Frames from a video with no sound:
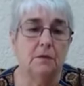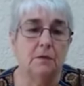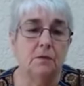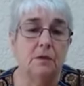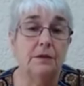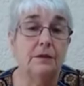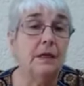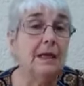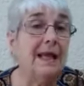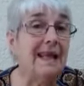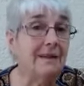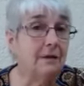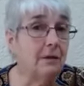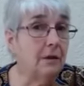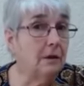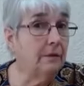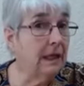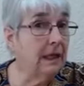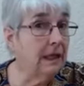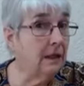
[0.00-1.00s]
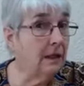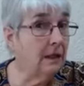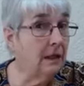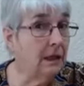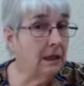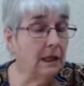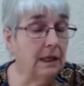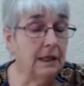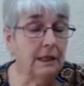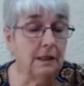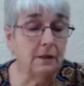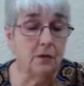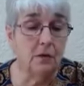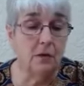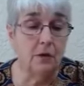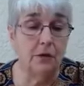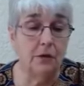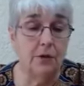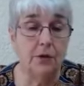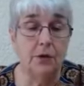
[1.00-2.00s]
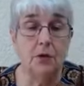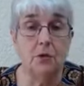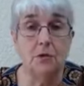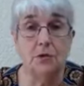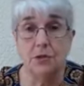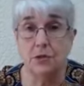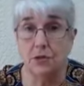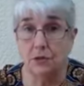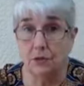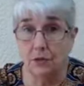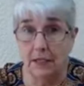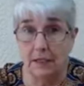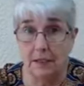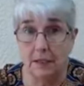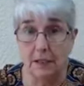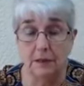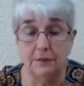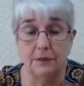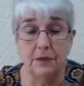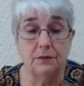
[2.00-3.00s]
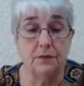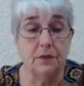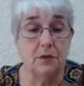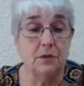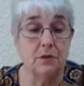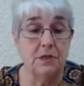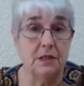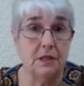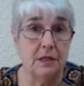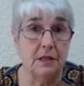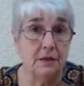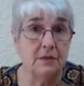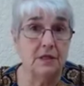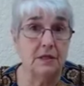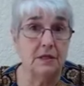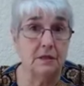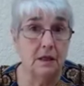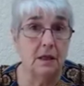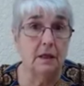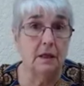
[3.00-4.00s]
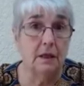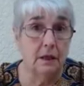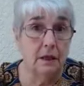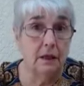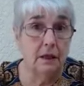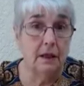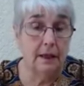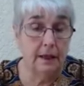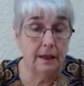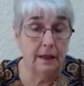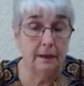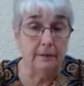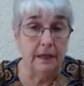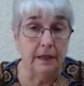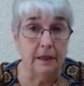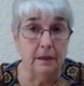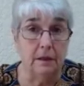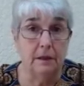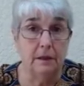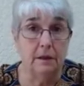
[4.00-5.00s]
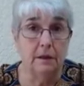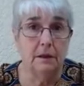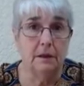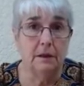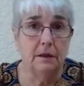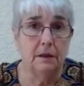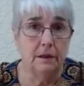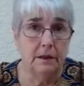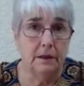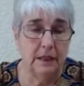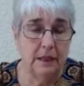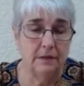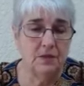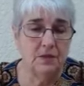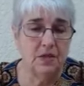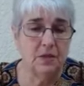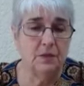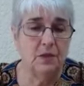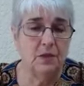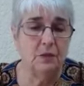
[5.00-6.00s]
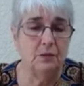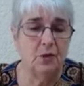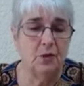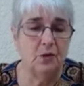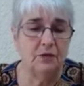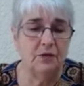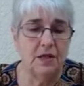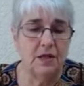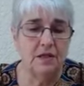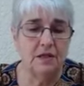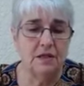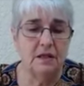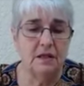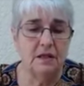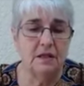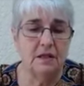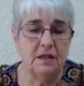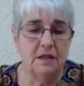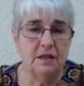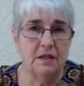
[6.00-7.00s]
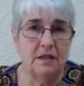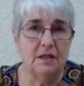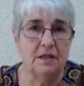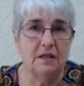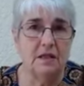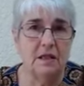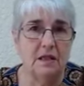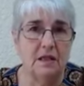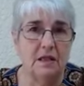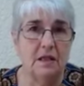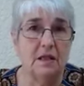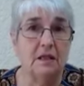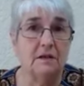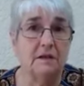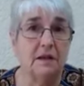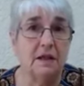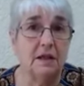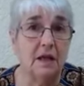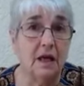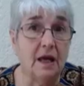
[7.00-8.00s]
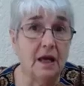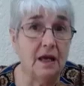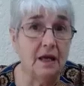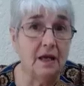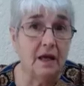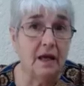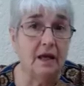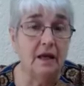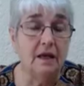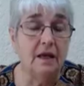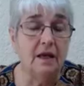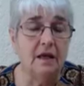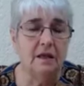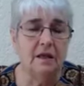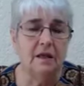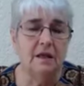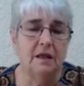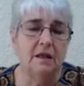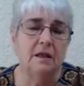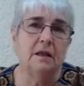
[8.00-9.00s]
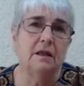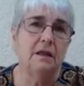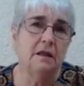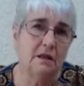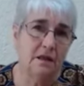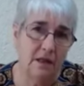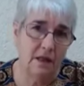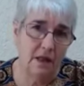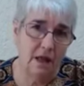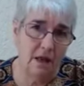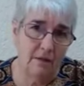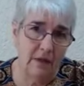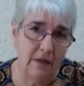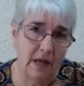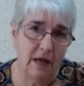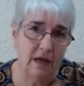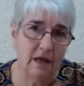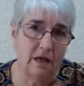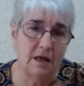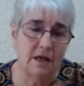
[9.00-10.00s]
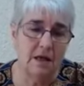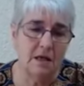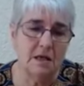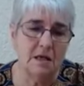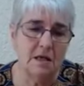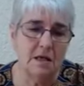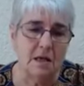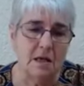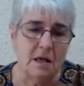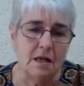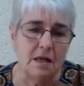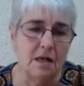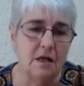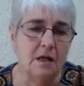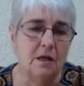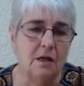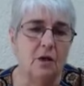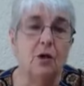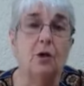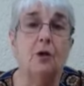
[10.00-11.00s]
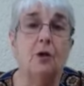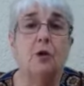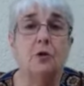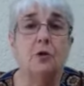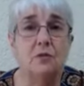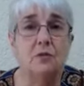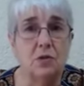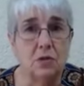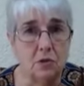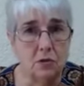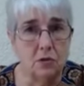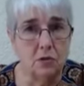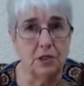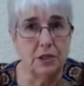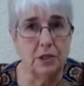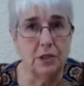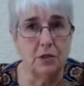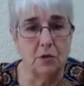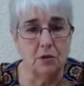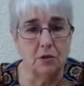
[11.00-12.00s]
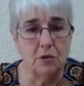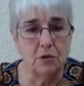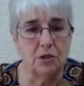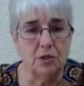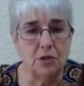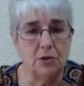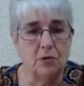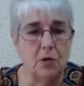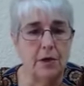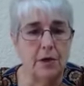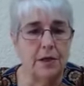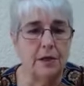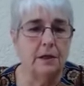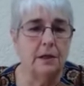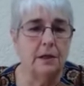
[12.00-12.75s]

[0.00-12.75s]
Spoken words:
We have another Amalekite later on who causes a great deal of difficulty. His name is Haman. He comes up in the book of Esther. He's a descendant of King Agag, the Amalekite king, whom Saul did not destroy.